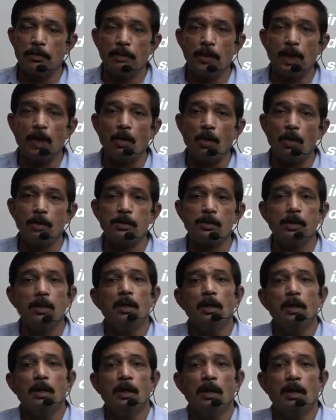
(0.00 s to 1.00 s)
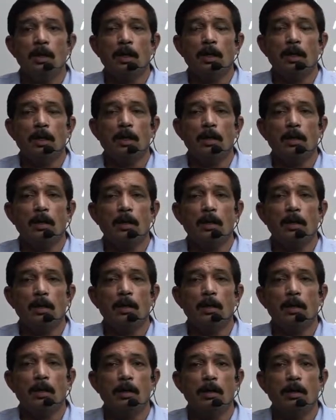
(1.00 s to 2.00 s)
because uh,
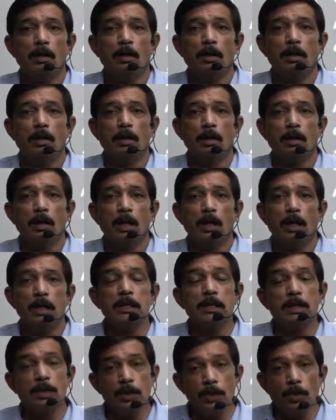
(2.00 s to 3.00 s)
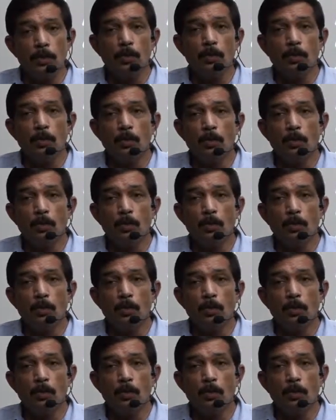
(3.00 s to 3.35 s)
it is you